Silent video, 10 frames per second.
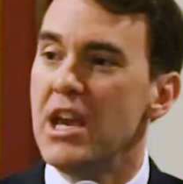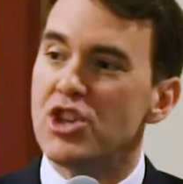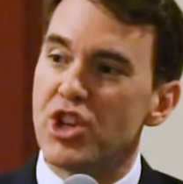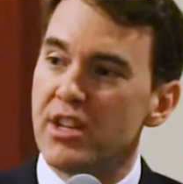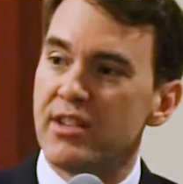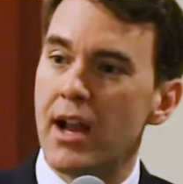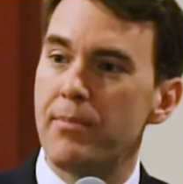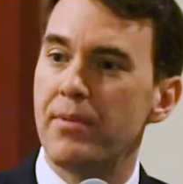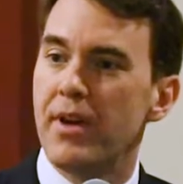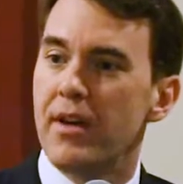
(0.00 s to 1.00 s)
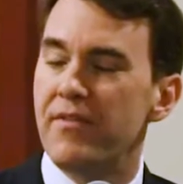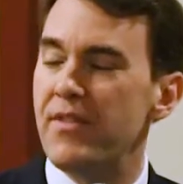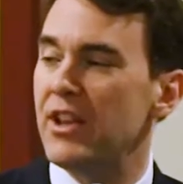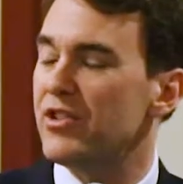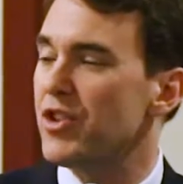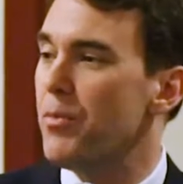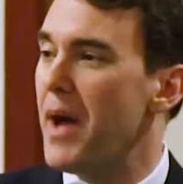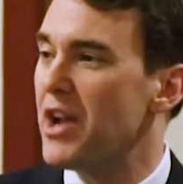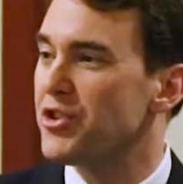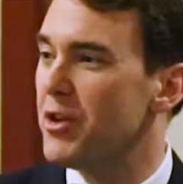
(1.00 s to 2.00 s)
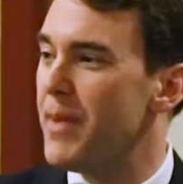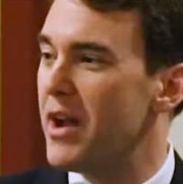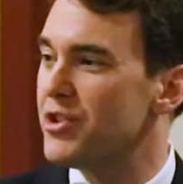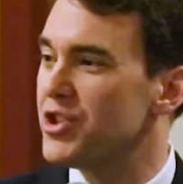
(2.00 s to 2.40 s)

She ended up being so passionate about it,